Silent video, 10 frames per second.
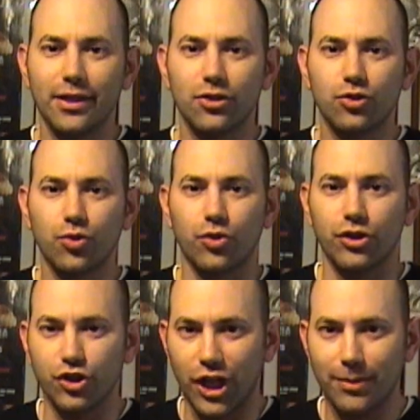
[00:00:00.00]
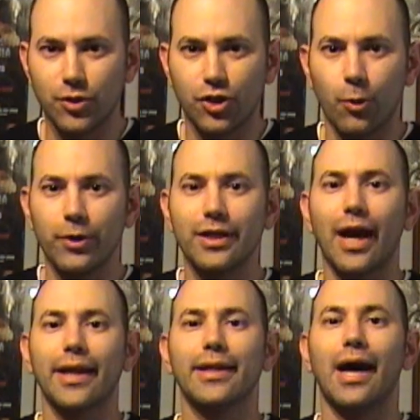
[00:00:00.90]
Couture and James Toney
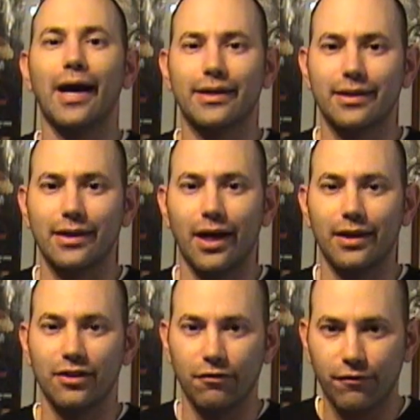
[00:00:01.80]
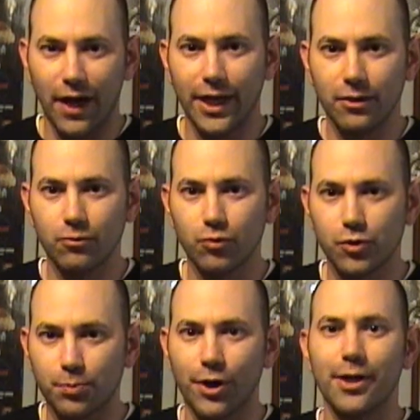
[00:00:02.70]
got in the octagon and the fight
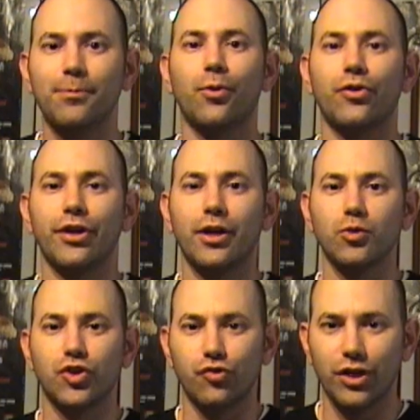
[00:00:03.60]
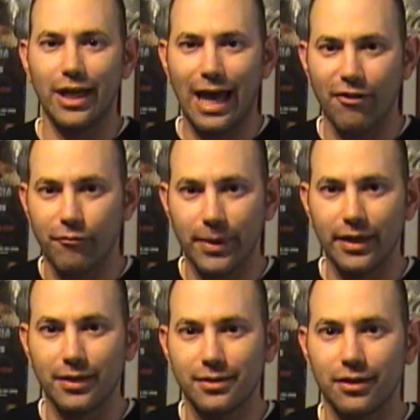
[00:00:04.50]
was pretty boring. It was three and a half
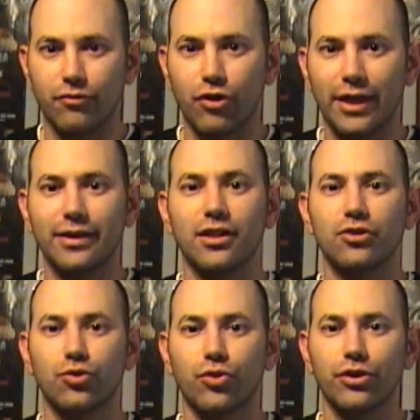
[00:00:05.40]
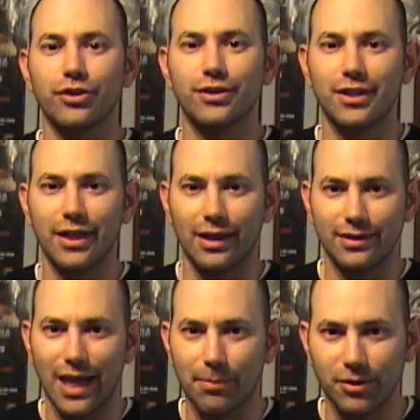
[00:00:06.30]
minutes of Randy Couture sitting
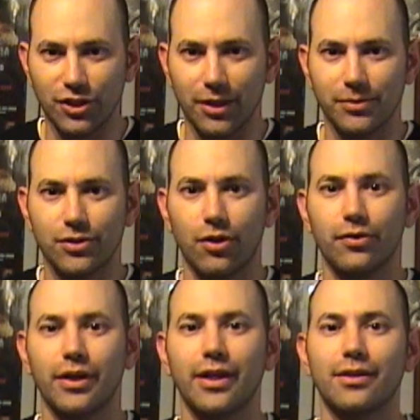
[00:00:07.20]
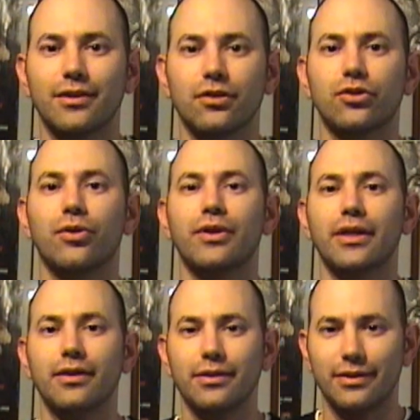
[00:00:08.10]
on top of James Toney until
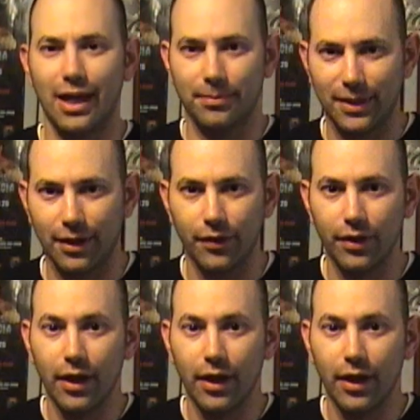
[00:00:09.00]
Toney tapped out.